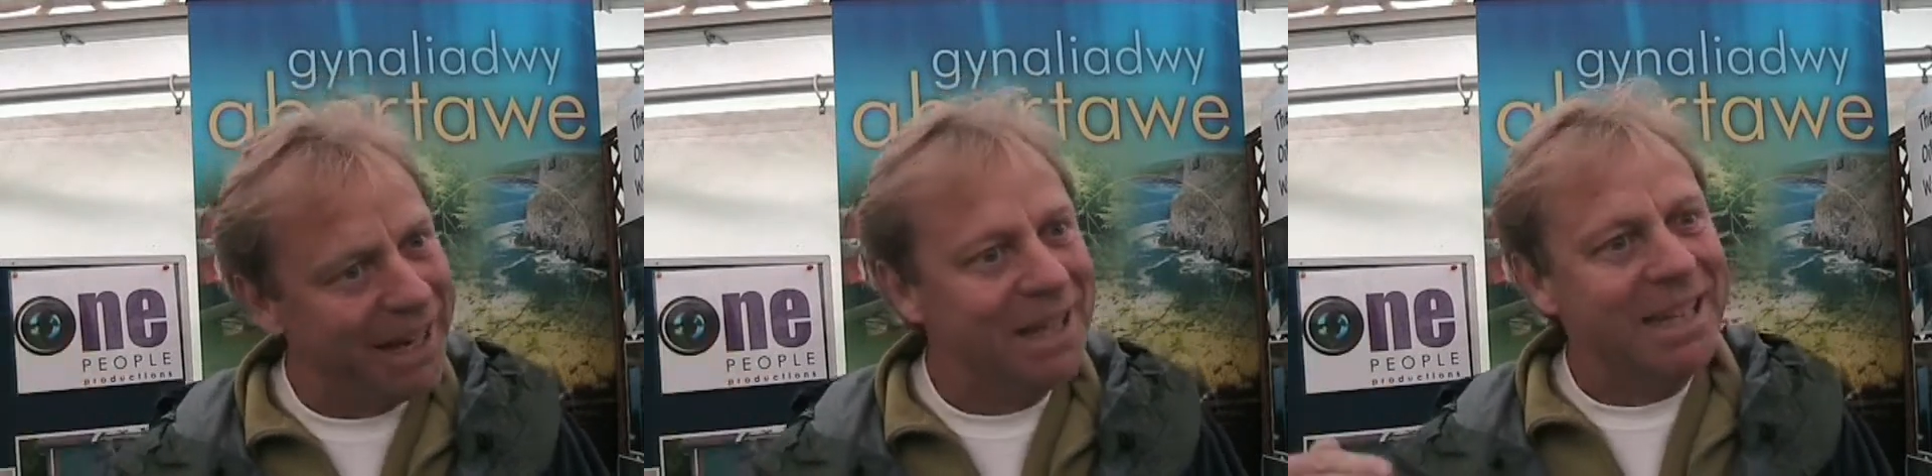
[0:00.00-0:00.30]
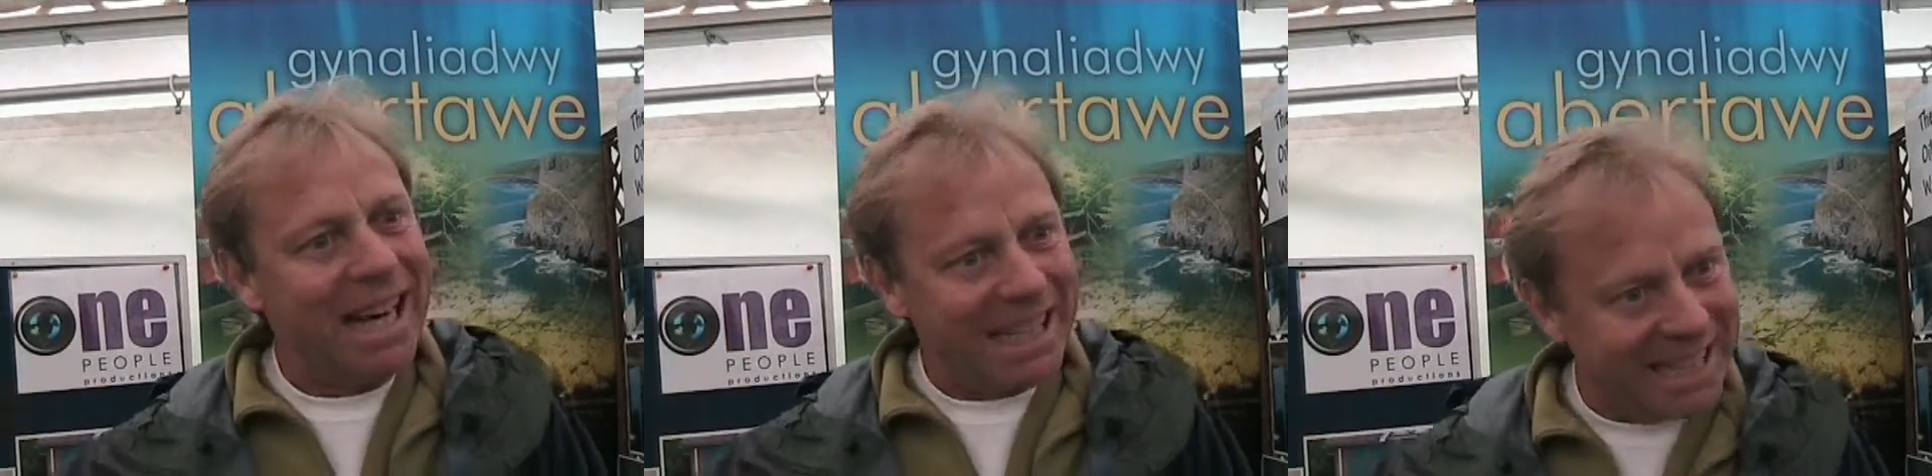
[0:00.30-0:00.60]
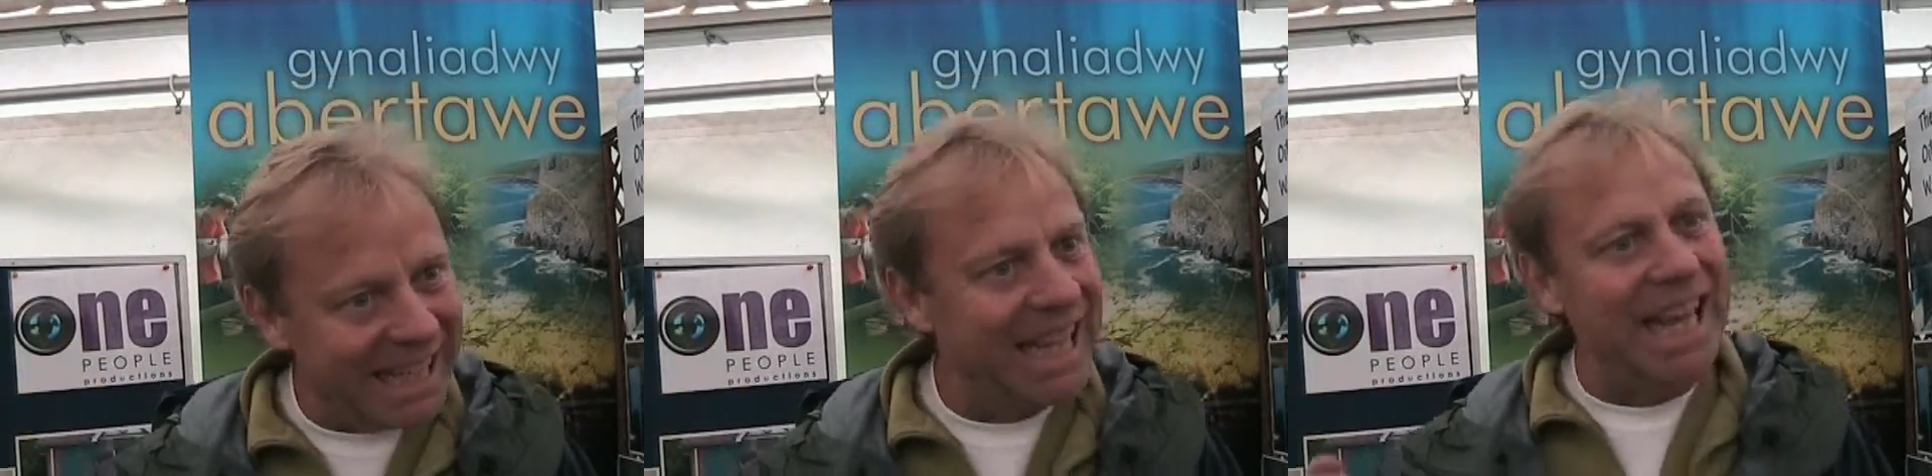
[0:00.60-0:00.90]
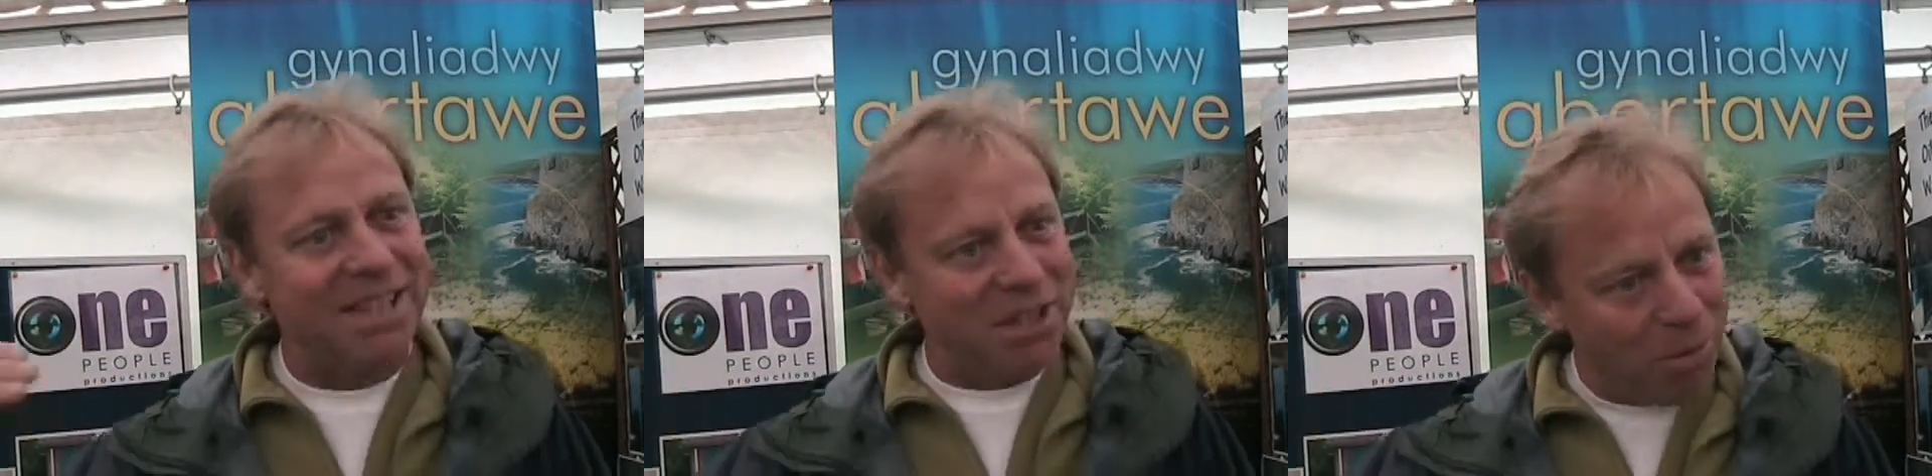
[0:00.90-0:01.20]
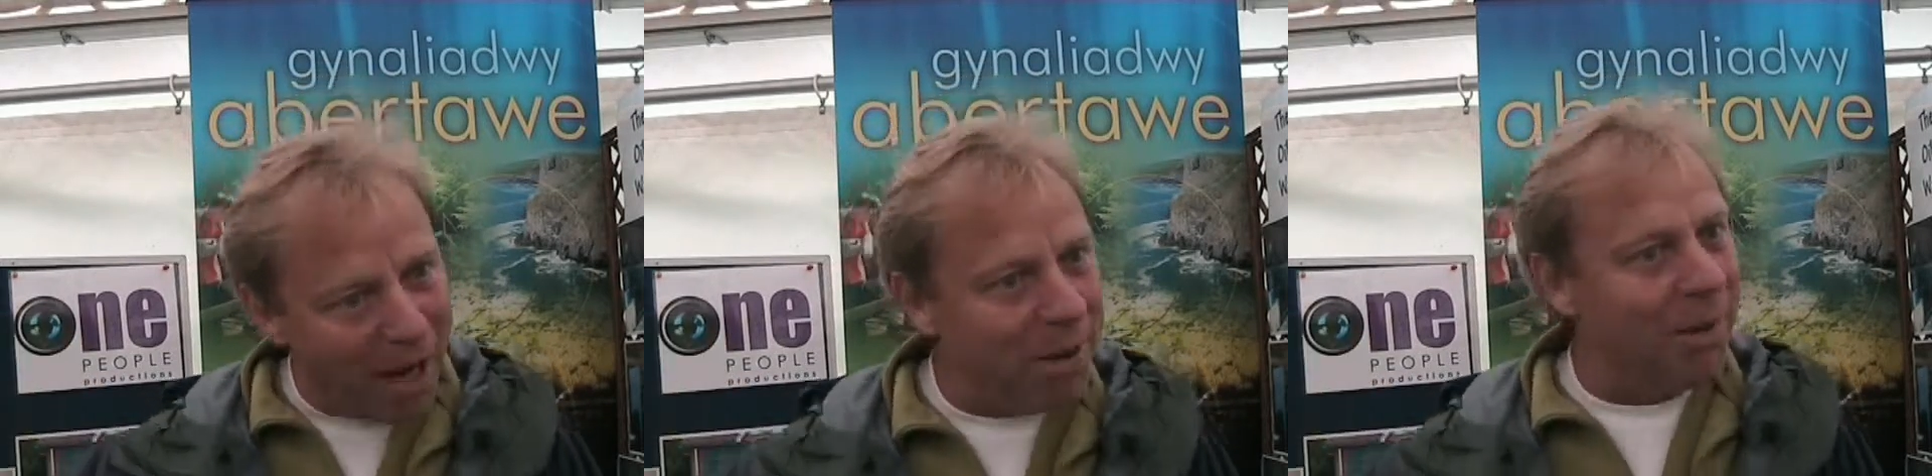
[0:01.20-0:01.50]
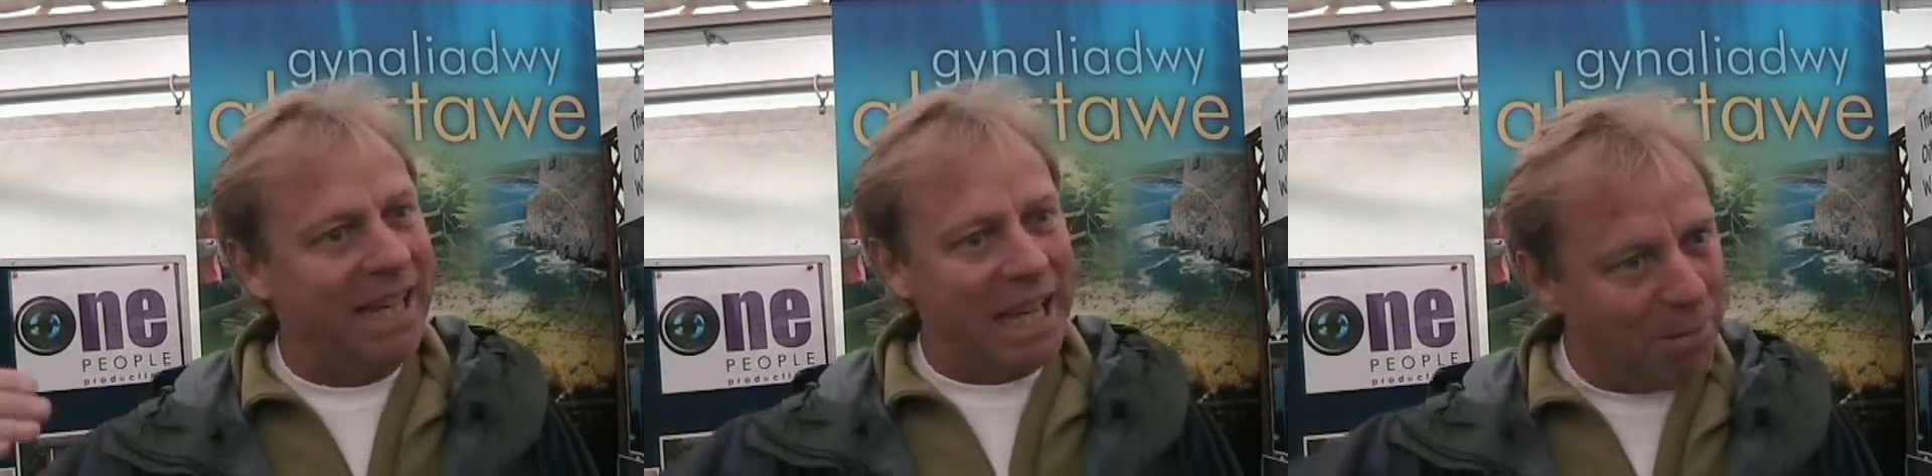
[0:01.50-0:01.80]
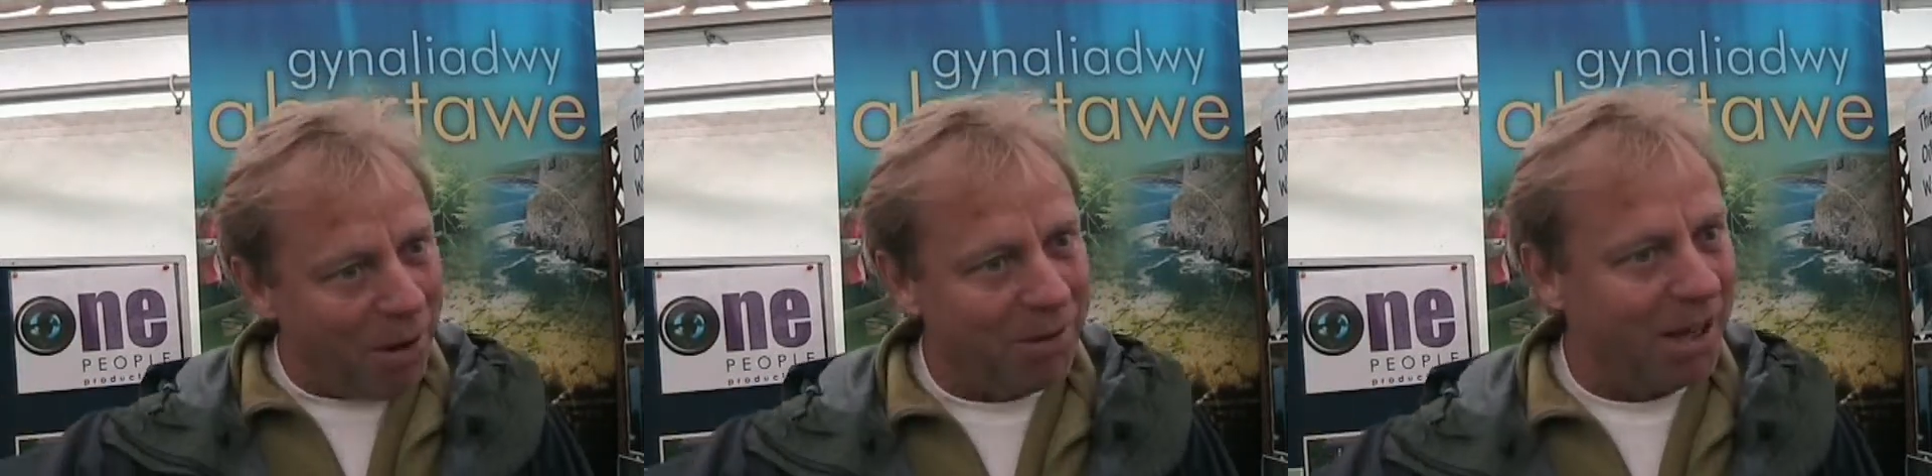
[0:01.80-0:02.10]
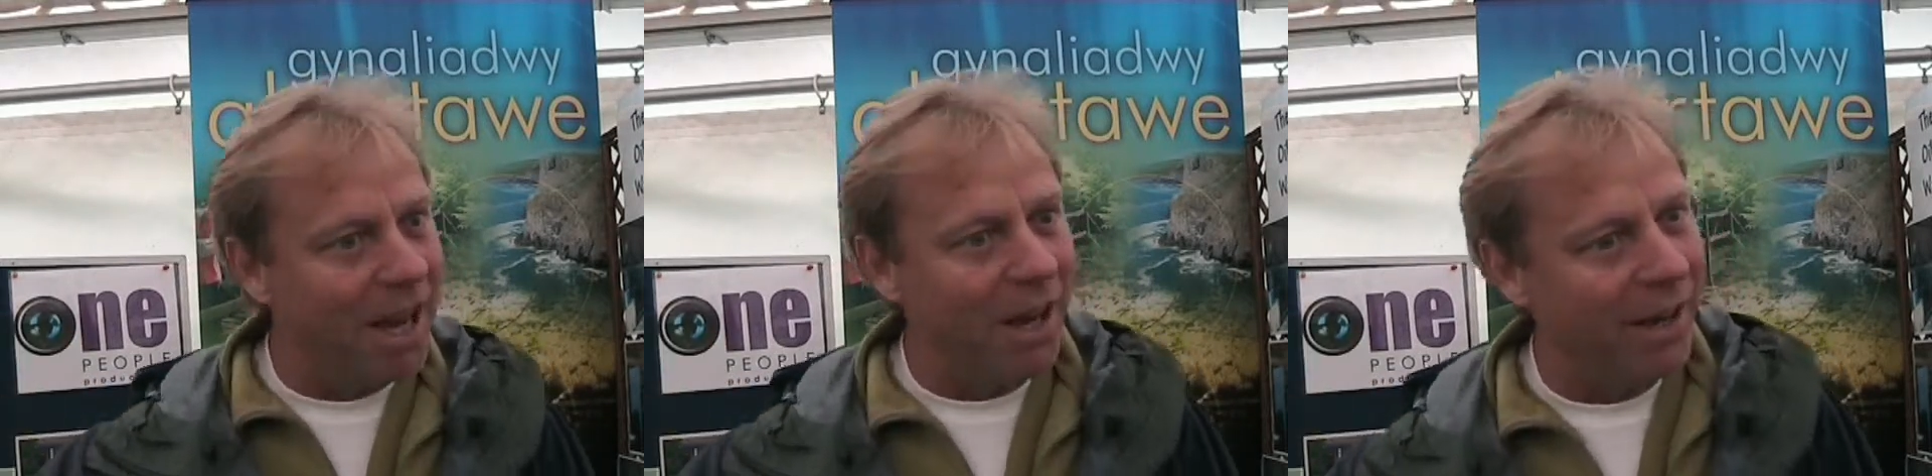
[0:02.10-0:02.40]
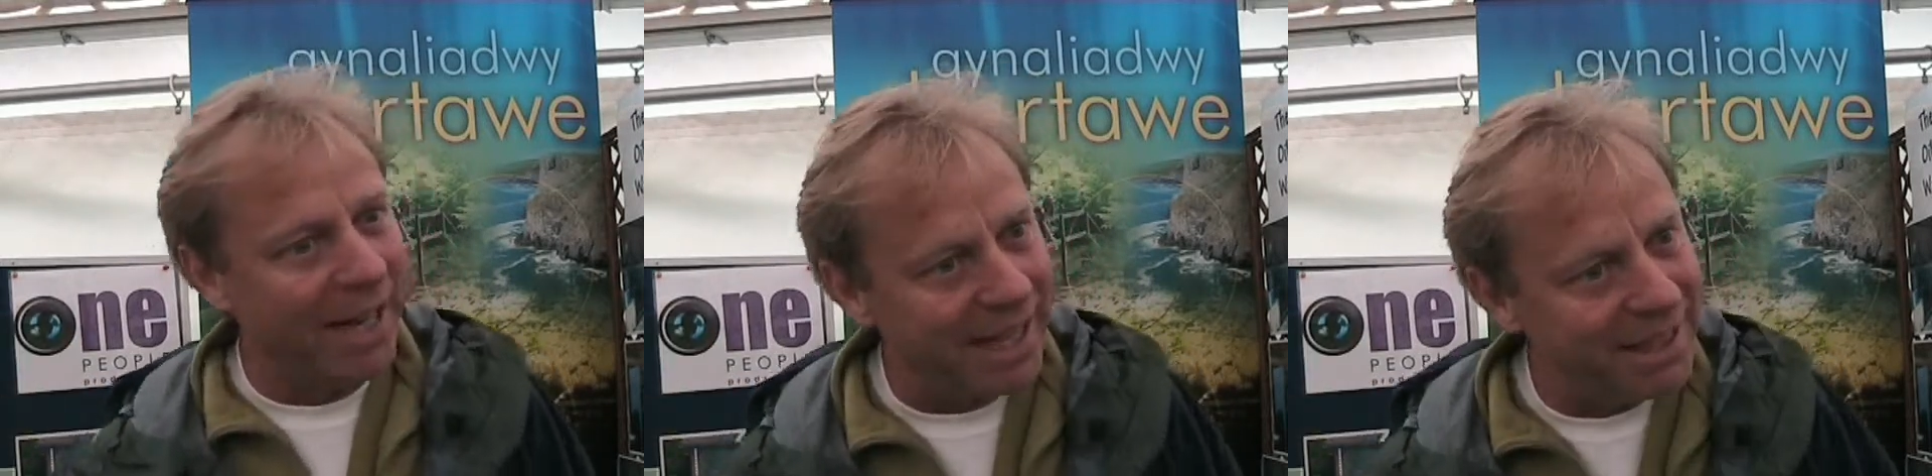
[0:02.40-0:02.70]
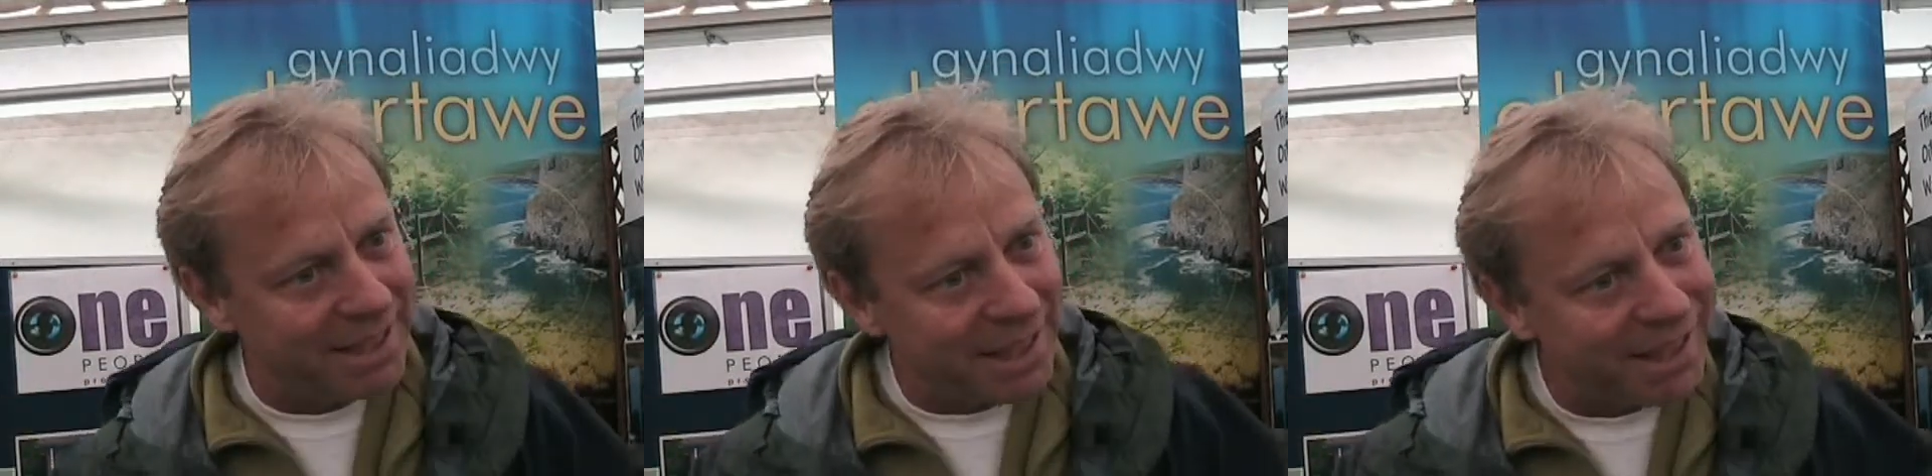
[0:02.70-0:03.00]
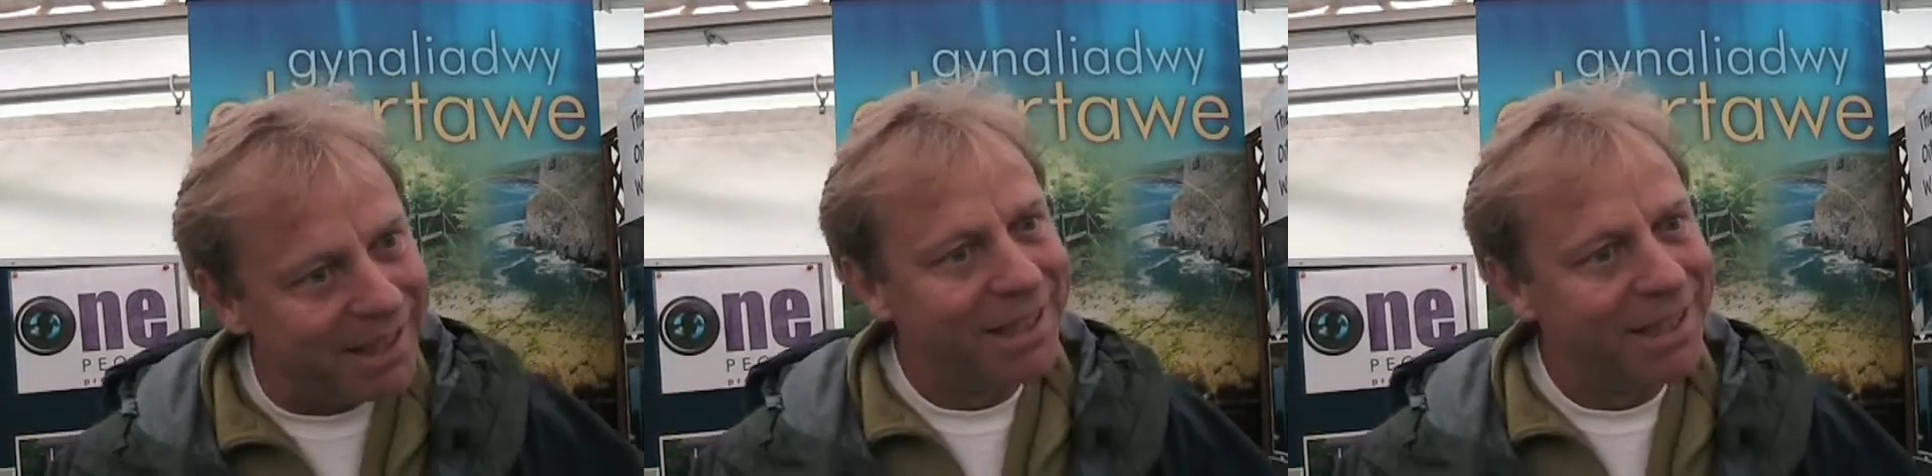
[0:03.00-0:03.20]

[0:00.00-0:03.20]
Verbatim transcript: I see that's the way we keep on going, is the